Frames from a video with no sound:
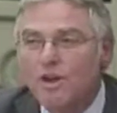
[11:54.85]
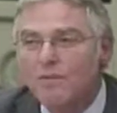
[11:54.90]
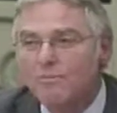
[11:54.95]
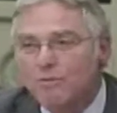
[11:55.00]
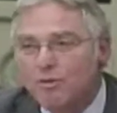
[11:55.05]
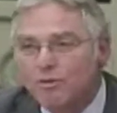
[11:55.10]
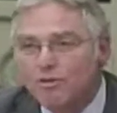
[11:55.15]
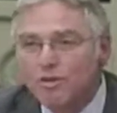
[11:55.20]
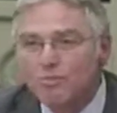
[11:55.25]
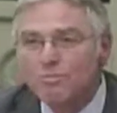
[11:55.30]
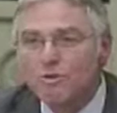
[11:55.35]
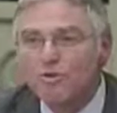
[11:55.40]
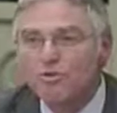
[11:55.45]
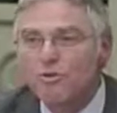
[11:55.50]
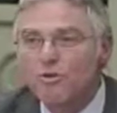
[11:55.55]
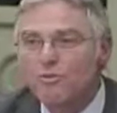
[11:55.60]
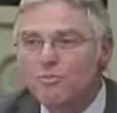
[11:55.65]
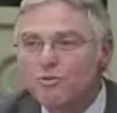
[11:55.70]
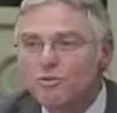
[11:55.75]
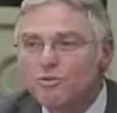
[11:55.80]
I would not
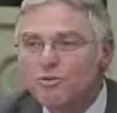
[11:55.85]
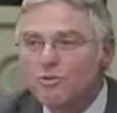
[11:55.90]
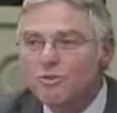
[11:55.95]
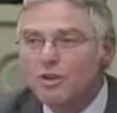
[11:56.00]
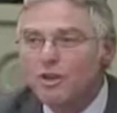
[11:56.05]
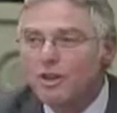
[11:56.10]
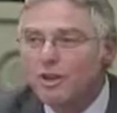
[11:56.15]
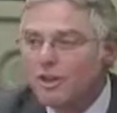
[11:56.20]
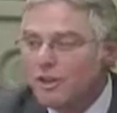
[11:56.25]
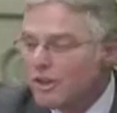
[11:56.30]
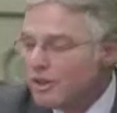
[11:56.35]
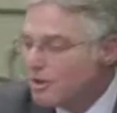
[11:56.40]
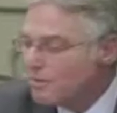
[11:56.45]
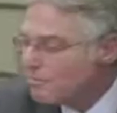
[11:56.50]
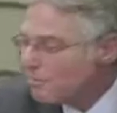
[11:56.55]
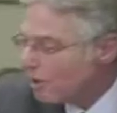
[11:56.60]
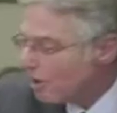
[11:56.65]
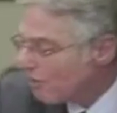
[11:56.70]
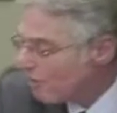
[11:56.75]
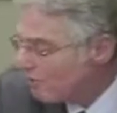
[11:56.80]
like to
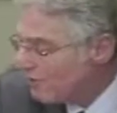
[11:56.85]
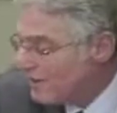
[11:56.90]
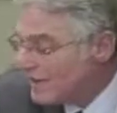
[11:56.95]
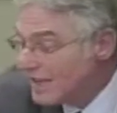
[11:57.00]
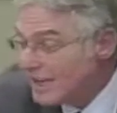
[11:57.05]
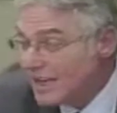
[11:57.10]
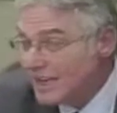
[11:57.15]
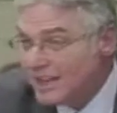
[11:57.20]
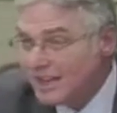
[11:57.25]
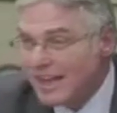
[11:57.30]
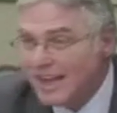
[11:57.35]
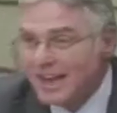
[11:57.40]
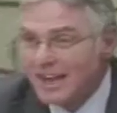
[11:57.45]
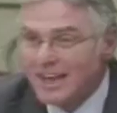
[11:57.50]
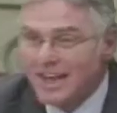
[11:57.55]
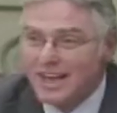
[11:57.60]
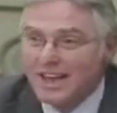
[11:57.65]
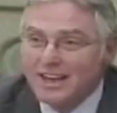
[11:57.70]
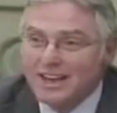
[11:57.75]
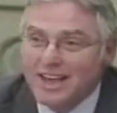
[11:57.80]
mention the
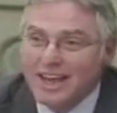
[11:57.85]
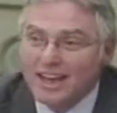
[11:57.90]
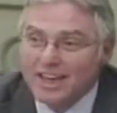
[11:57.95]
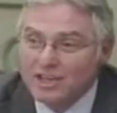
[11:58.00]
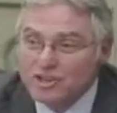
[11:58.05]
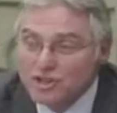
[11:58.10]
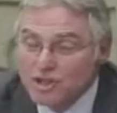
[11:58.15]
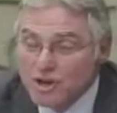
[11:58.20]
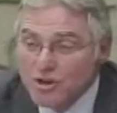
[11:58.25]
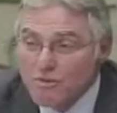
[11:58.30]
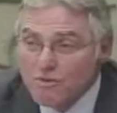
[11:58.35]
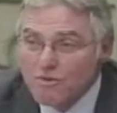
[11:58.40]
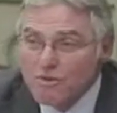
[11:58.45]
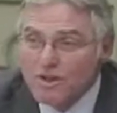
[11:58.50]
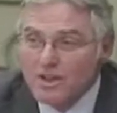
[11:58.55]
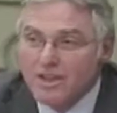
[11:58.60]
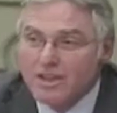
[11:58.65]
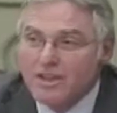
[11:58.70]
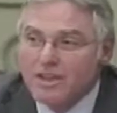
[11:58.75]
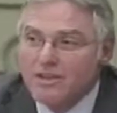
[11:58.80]
place where this
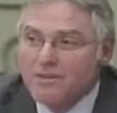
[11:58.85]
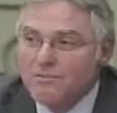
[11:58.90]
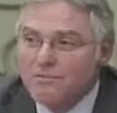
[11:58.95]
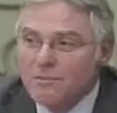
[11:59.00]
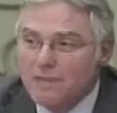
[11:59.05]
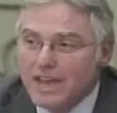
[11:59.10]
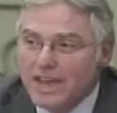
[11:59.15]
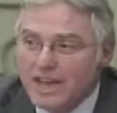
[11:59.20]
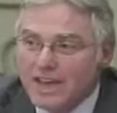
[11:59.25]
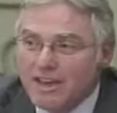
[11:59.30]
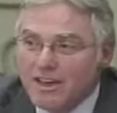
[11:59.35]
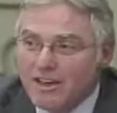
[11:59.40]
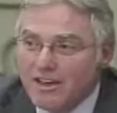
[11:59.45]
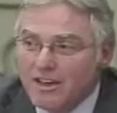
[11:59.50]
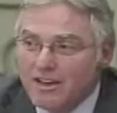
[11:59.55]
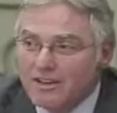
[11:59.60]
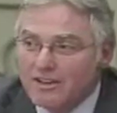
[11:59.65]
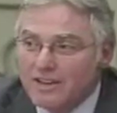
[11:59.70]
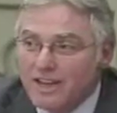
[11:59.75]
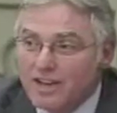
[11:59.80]
is located
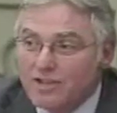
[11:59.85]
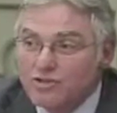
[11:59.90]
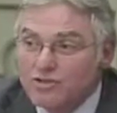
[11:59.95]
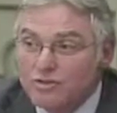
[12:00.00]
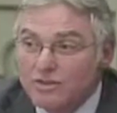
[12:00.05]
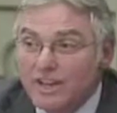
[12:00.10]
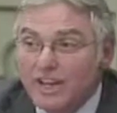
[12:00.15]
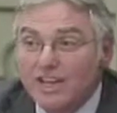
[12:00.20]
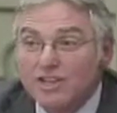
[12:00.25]
so as not to